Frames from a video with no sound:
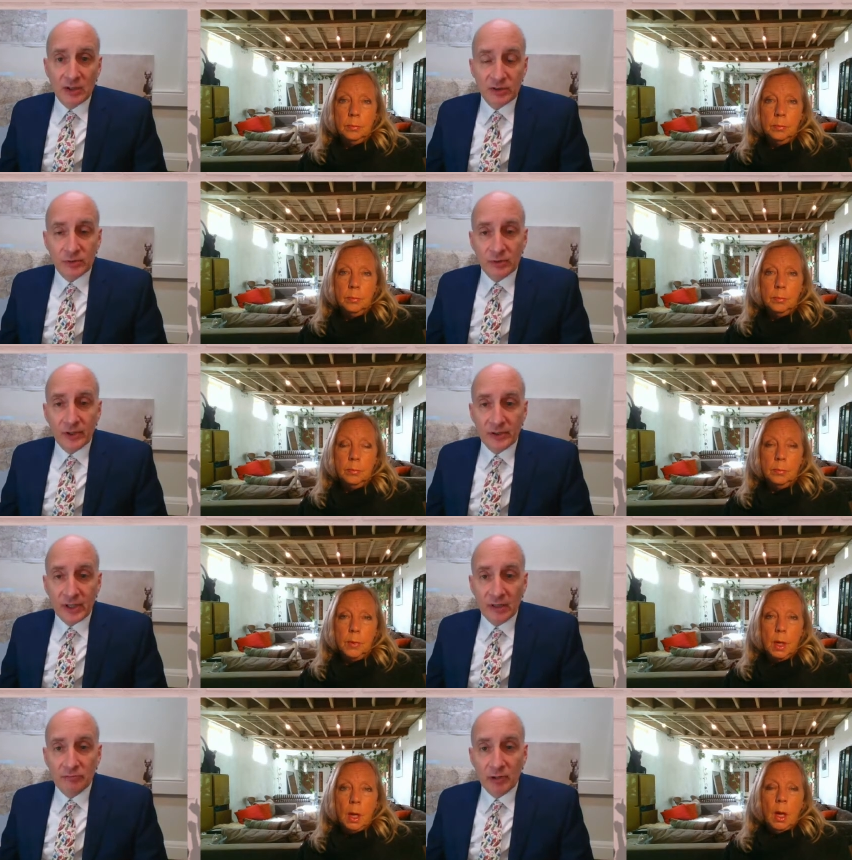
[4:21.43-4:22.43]
Speaker 1: to sort things
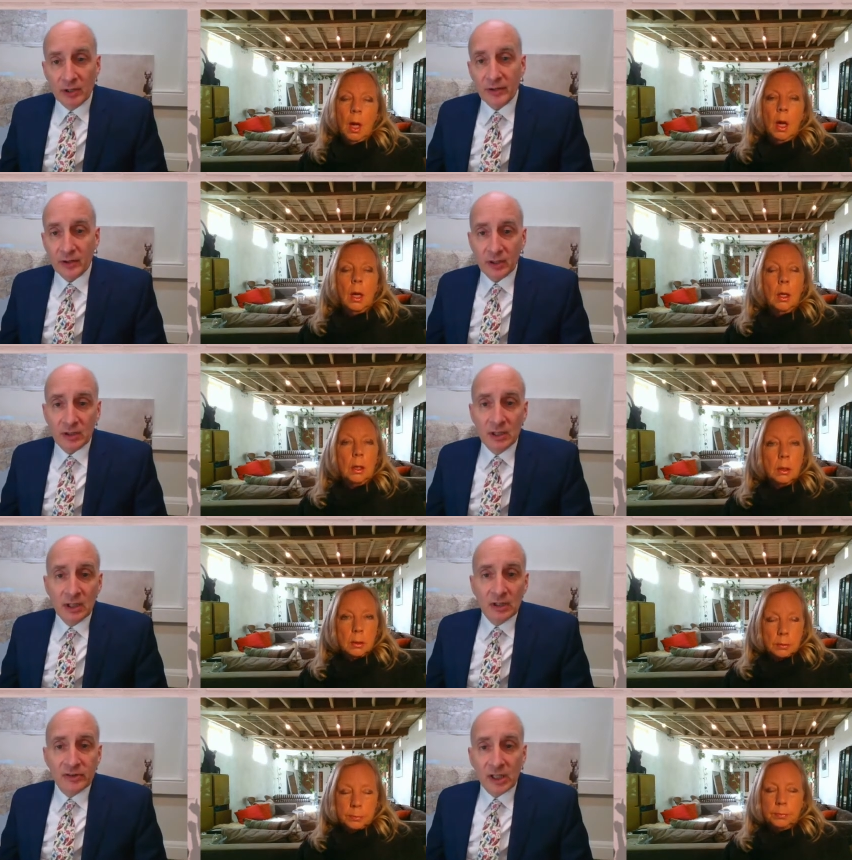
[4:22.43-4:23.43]
out rather than
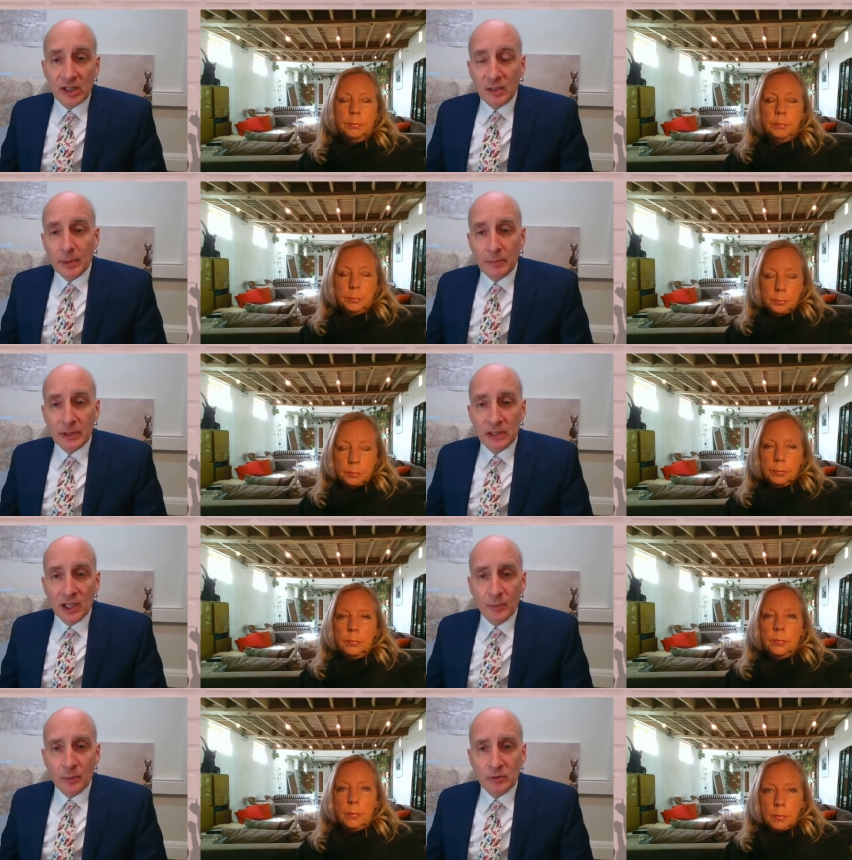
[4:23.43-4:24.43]
taking a public
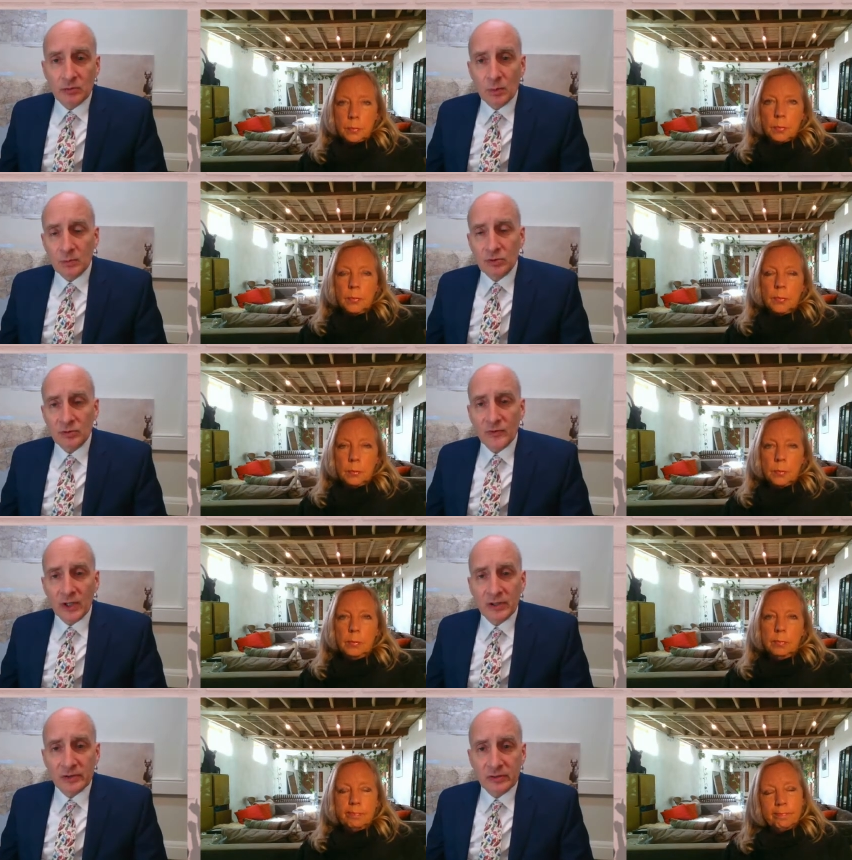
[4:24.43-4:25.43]
line? What would, what would your
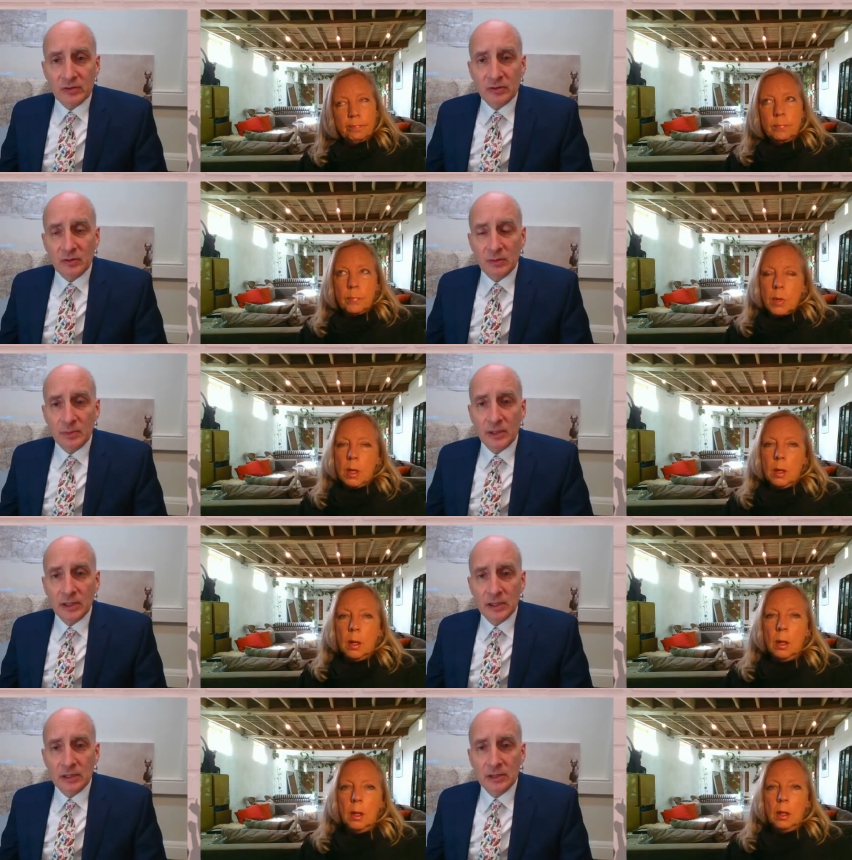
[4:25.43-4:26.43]
advice to them
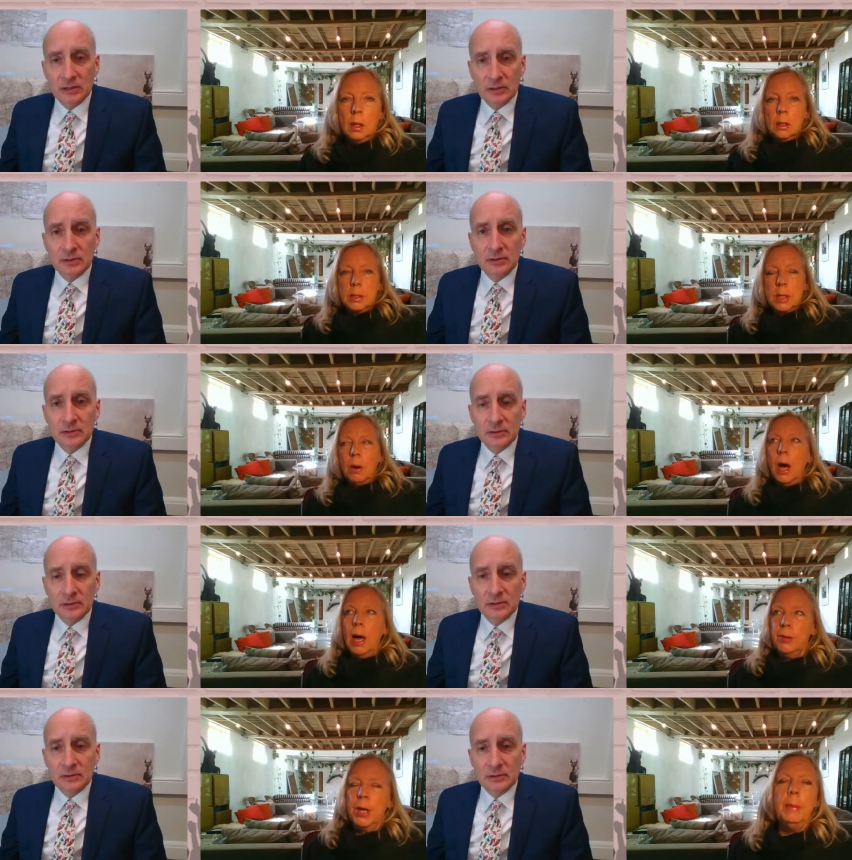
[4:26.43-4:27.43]
be?
Speaker 2: So
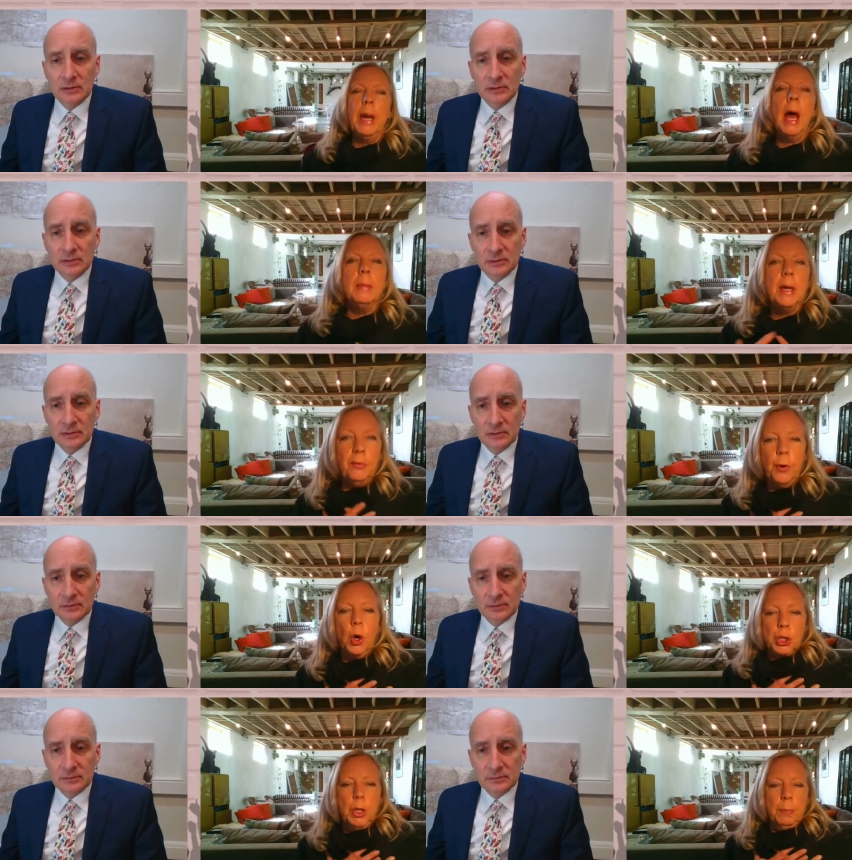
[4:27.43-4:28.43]
I, I mean, I'm
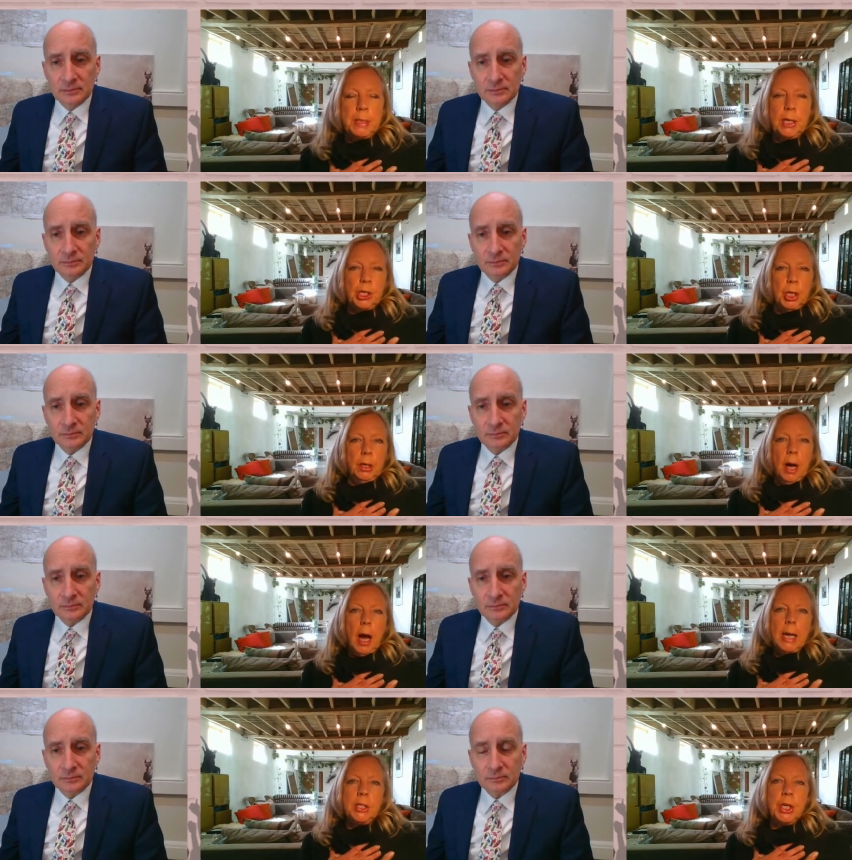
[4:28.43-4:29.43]
in a fortunate
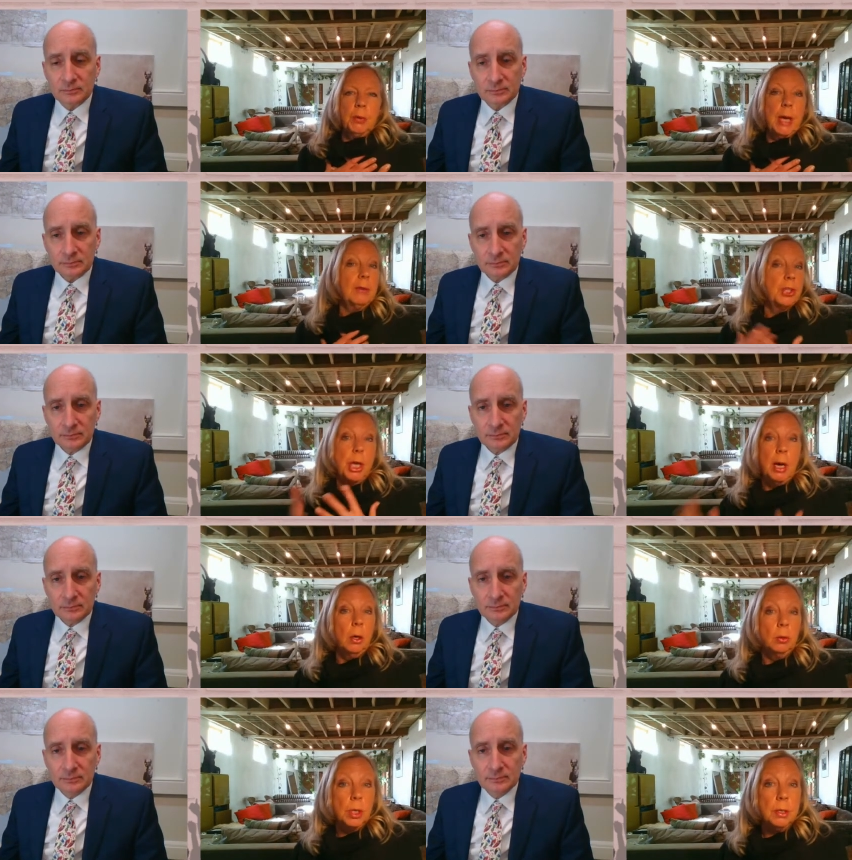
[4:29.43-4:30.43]
position. I don't have
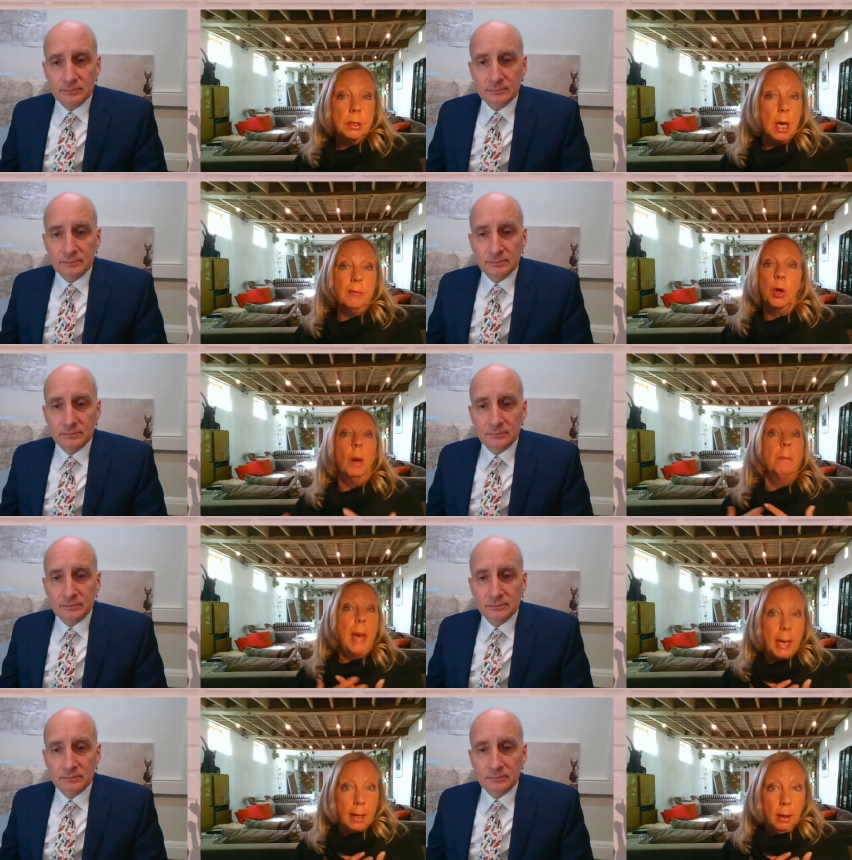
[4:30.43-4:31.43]
shareholders. I've
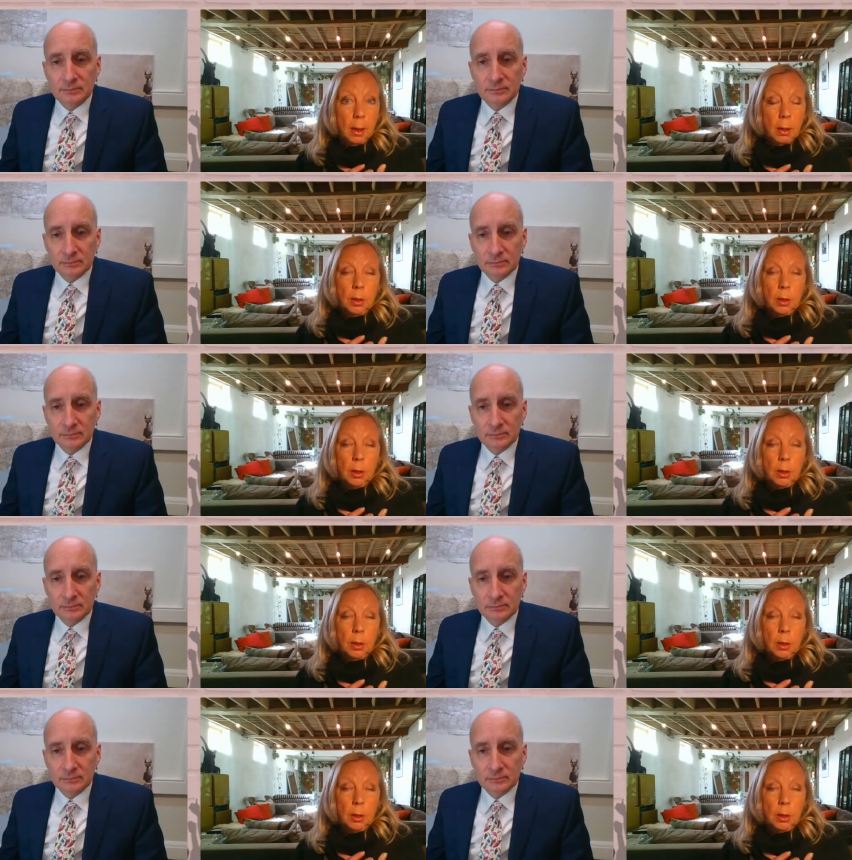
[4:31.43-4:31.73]
got me,